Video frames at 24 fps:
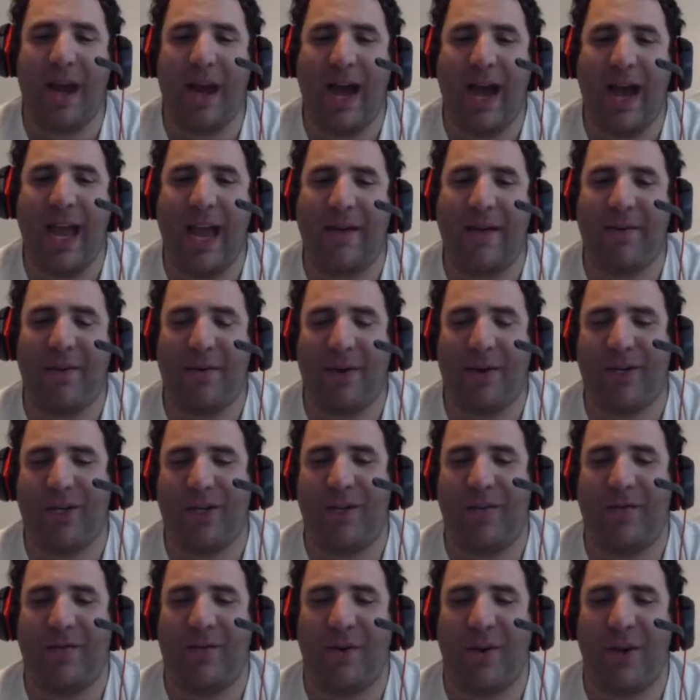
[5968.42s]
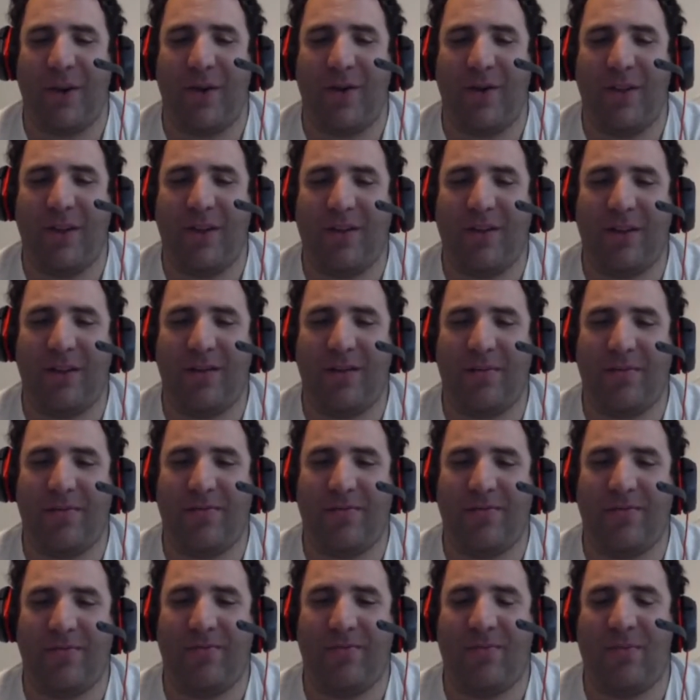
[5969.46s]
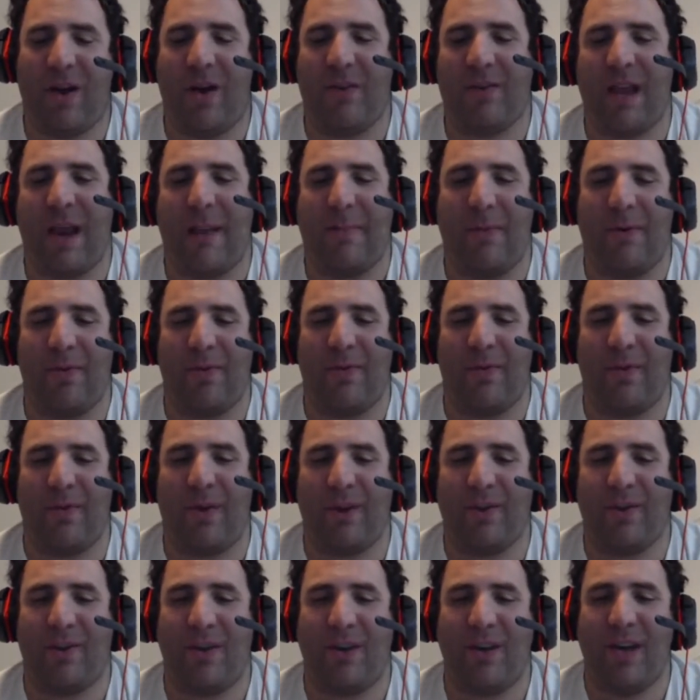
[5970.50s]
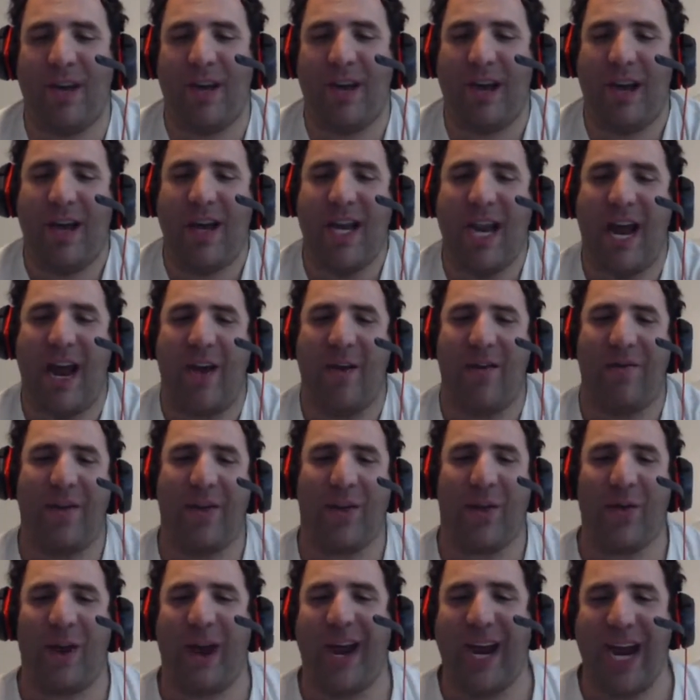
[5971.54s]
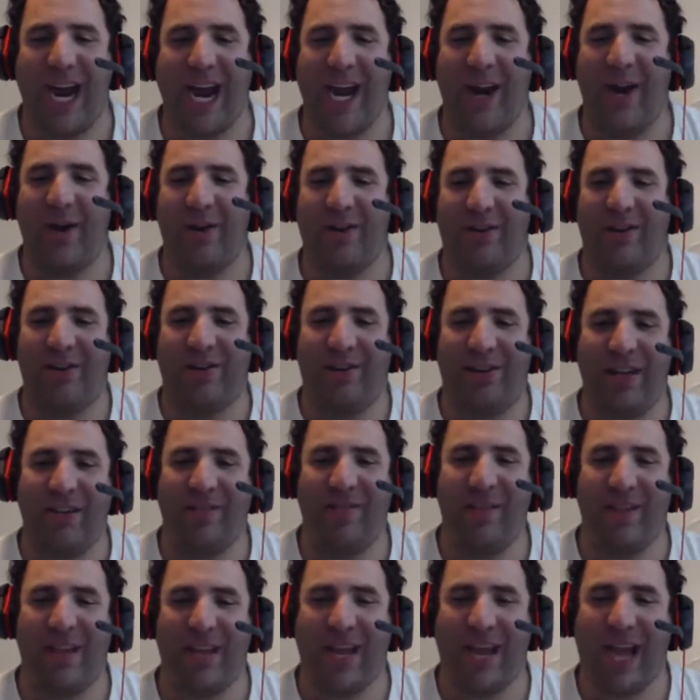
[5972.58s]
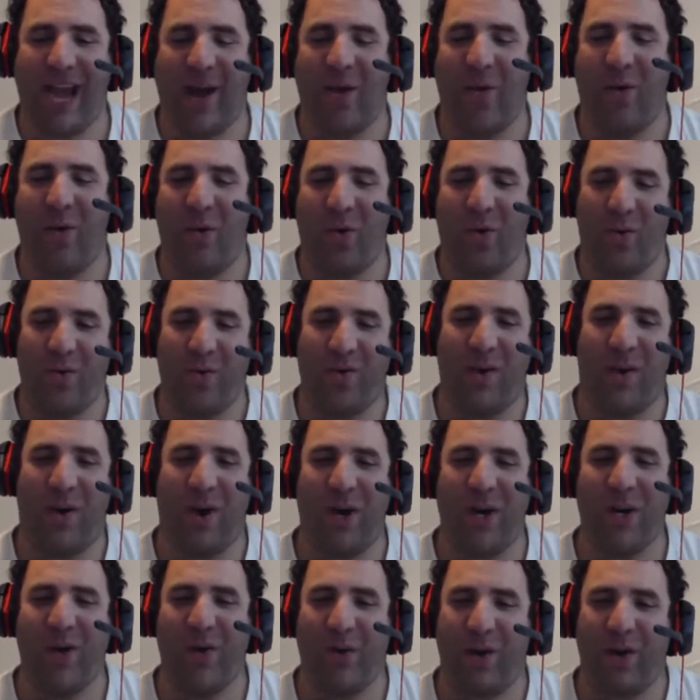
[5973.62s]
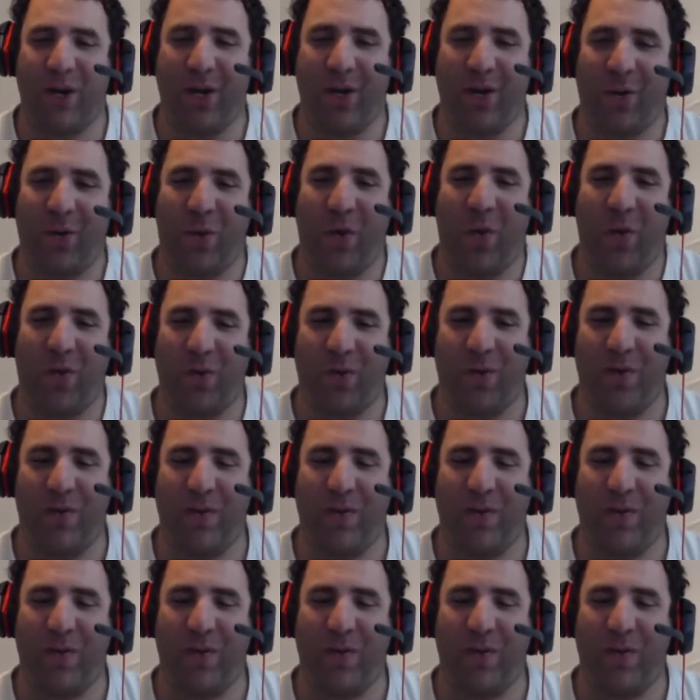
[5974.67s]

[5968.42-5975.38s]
I have a question for you. It's not a personal question. Now, the gray hair is deceiving. How old are you? Are you older?